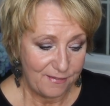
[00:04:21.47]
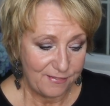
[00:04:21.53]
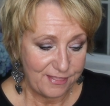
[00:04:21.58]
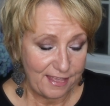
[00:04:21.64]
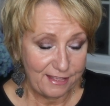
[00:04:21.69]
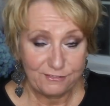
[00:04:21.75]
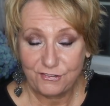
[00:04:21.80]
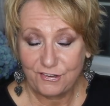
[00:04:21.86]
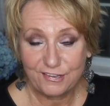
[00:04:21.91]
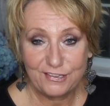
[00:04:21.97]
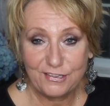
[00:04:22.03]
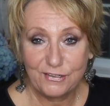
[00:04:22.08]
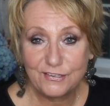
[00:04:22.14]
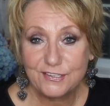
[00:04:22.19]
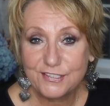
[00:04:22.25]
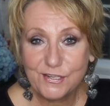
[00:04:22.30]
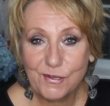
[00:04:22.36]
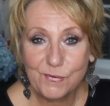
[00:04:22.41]
they just
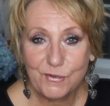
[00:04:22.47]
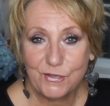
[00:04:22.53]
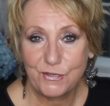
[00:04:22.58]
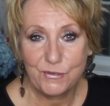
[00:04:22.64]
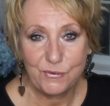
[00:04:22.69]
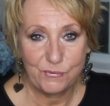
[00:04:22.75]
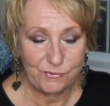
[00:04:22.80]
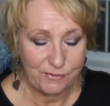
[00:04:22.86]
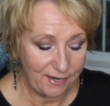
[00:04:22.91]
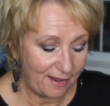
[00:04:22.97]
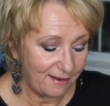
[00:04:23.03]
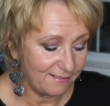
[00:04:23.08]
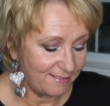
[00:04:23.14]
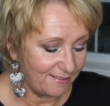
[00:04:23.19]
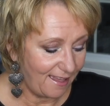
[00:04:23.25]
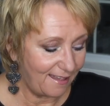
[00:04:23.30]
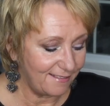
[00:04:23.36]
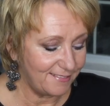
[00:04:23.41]
look so cute
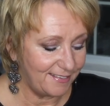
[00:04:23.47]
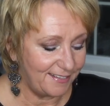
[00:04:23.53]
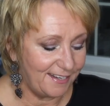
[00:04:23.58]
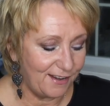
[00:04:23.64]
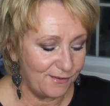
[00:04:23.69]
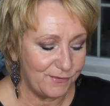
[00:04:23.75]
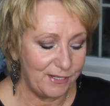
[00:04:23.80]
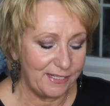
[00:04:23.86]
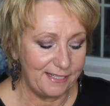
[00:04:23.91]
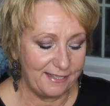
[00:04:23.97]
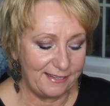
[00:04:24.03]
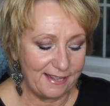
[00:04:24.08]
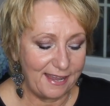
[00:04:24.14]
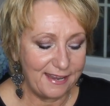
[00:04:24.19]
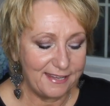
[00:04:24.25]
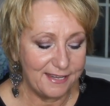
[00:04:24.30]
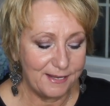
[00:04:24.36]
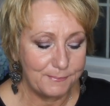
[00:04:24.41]
and sassy and I really
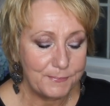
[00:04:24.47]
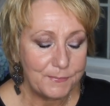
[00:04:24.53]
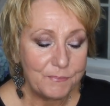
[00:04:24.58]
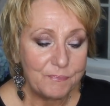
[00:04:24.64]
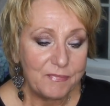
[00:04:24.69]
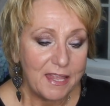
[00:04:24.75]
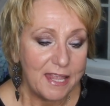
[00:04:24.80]
like it